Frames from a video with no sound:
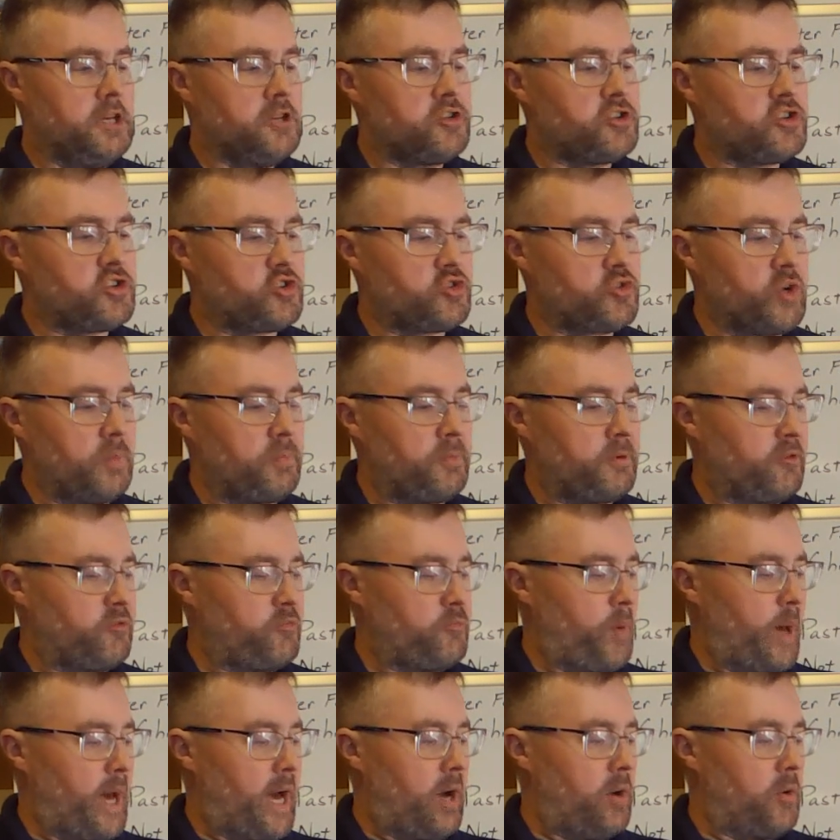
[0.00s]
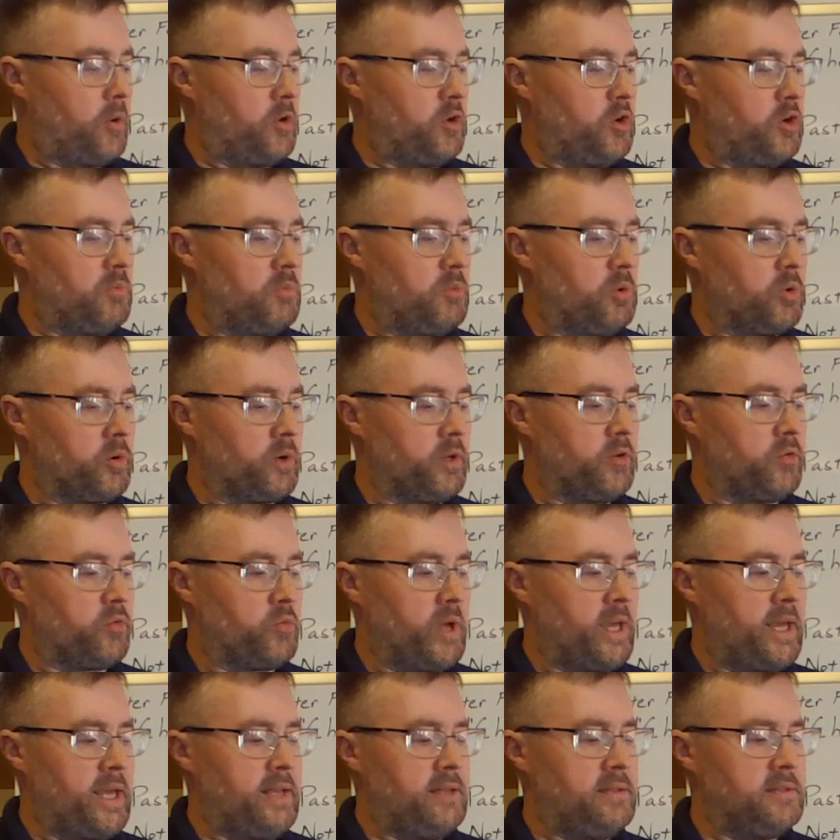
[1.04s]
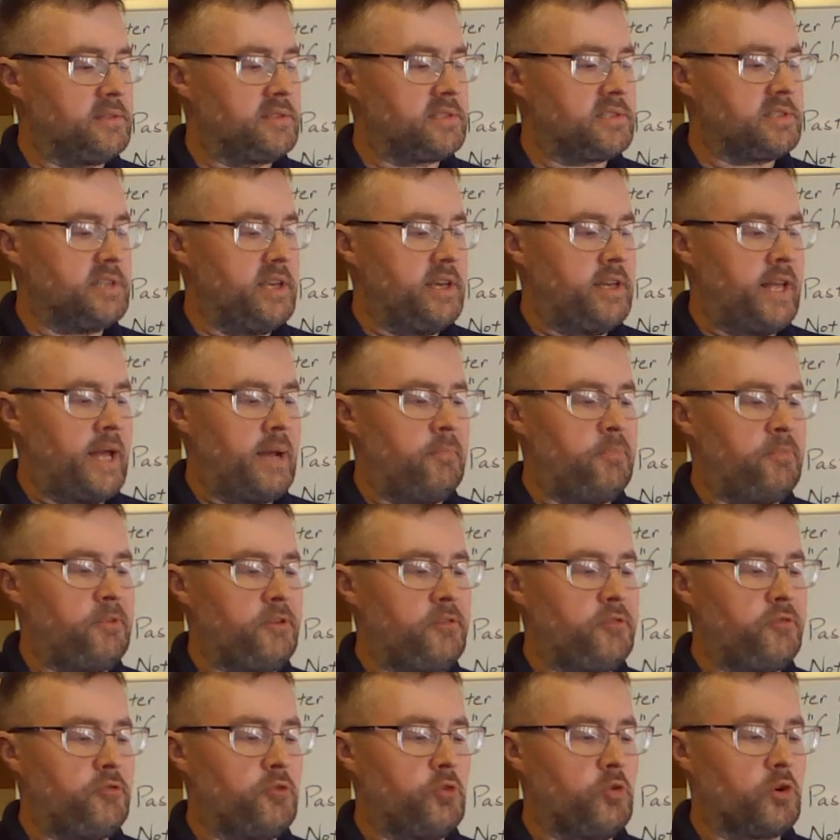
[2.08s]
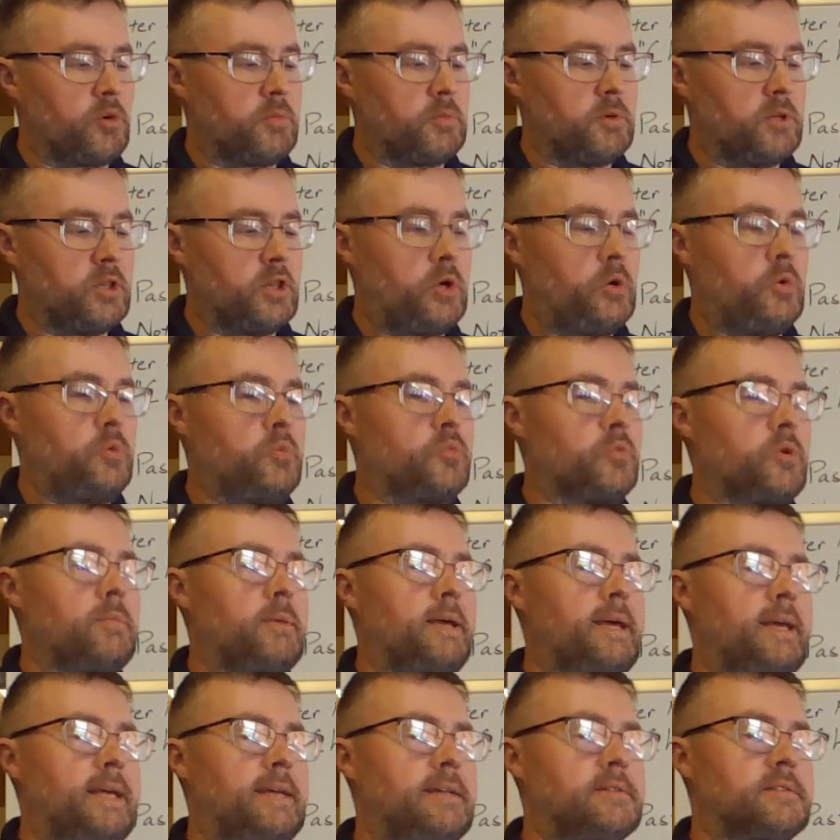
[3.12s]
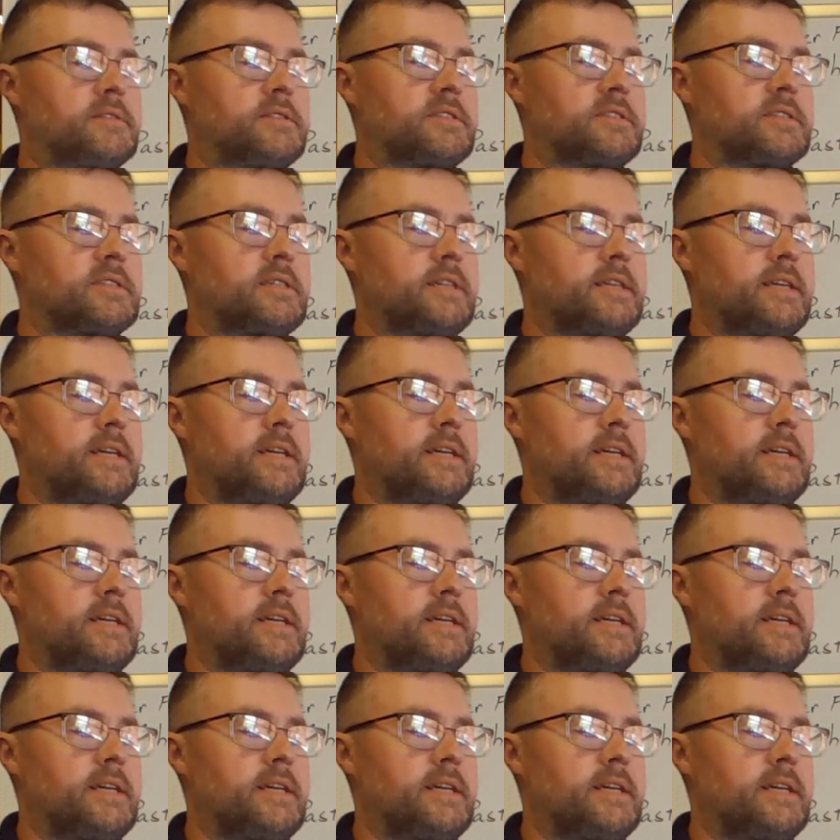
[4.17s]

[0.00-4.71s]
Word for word: Stripped of power, no more it reigns. An empty form alone remains.